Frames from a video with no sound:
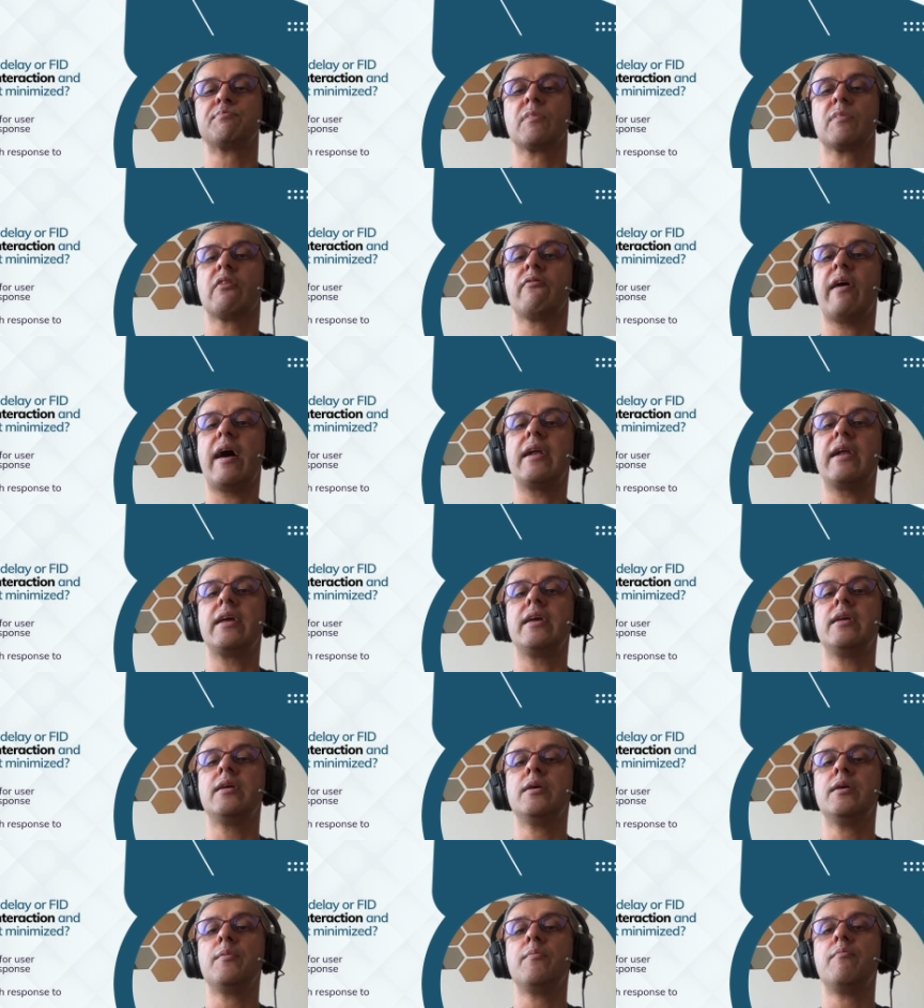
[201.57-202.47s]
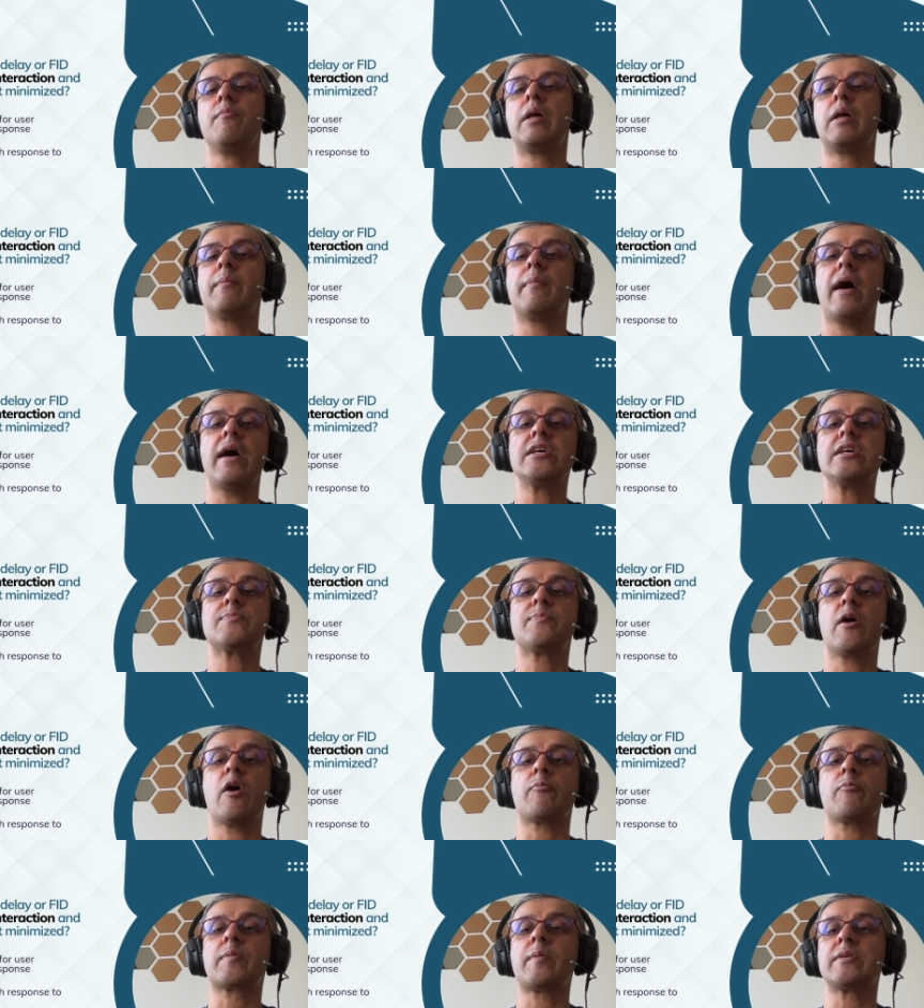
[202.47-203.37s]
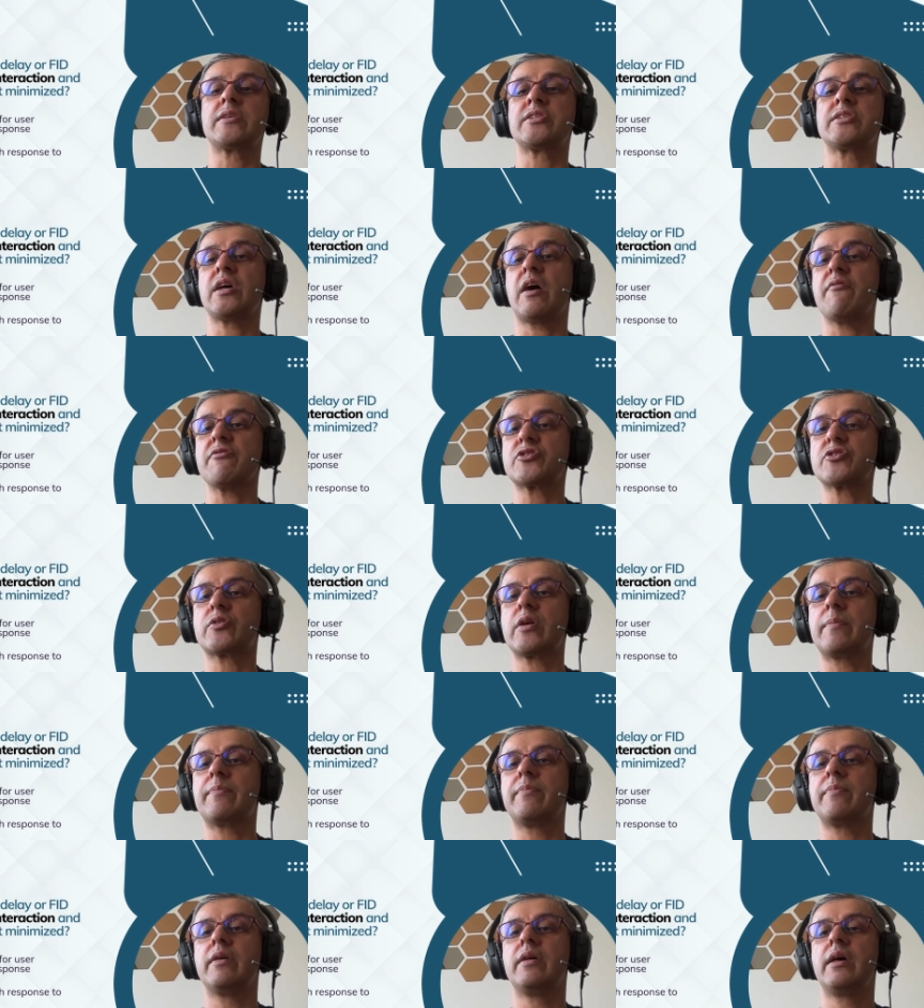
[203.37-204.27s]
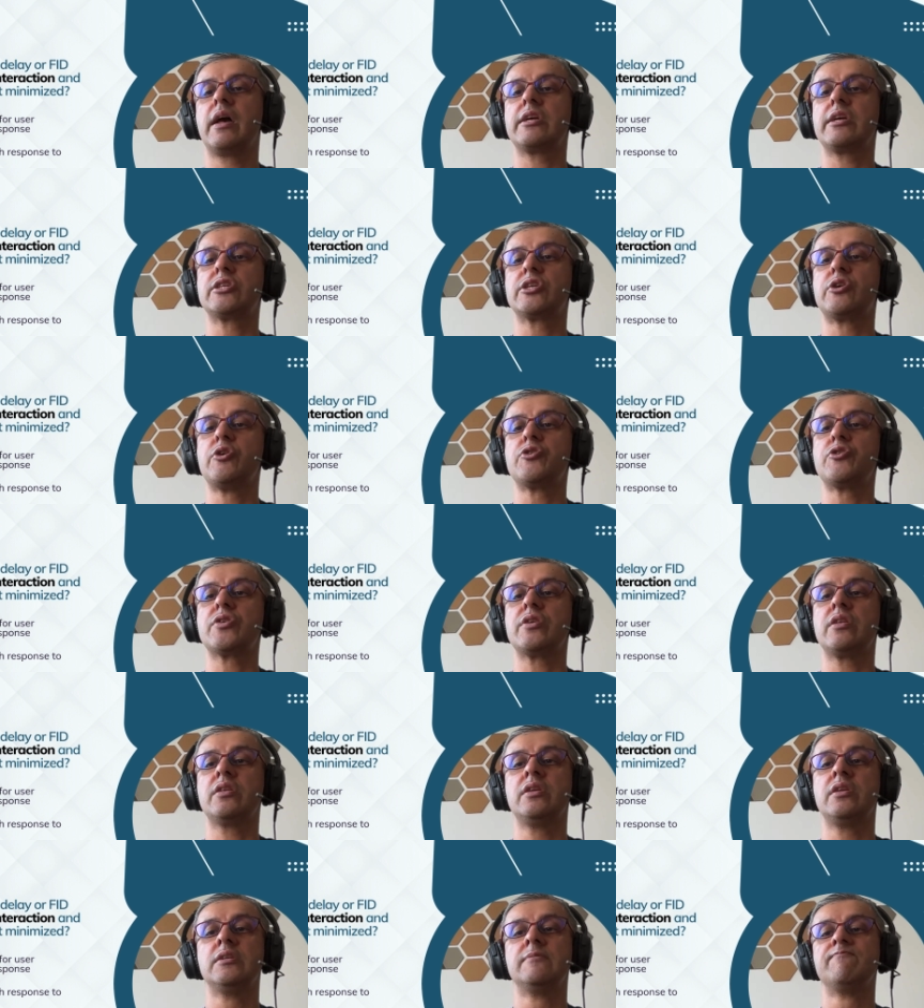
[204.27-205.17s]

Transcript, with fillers: Finally, minimize by optimizing JavaScript execution,